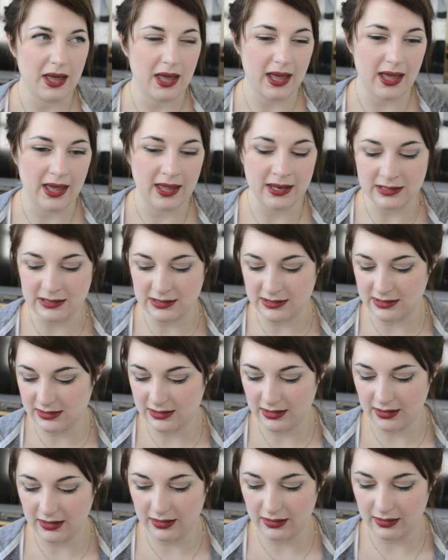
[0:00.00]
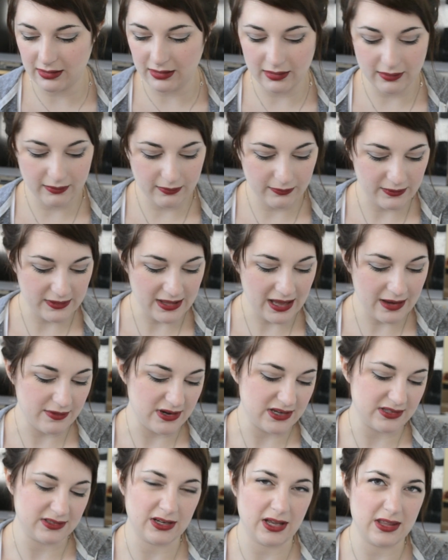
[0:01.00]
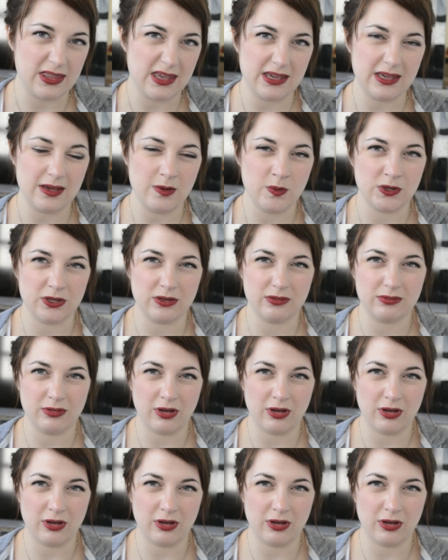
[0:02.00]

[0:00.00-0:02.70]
and for that reason I think it would